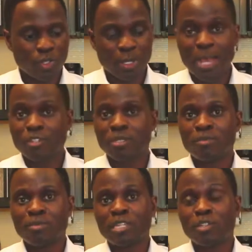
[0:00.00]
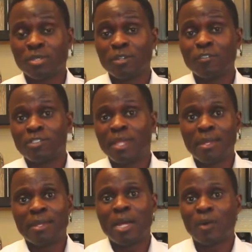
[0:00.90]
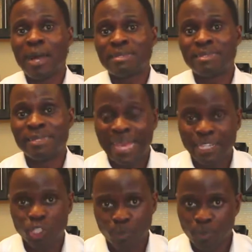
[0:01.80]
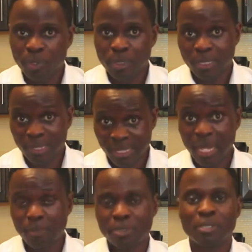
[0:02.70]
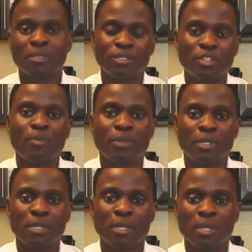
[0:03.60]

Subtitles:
You can actually make yourself stand out as the expert in that particular topic,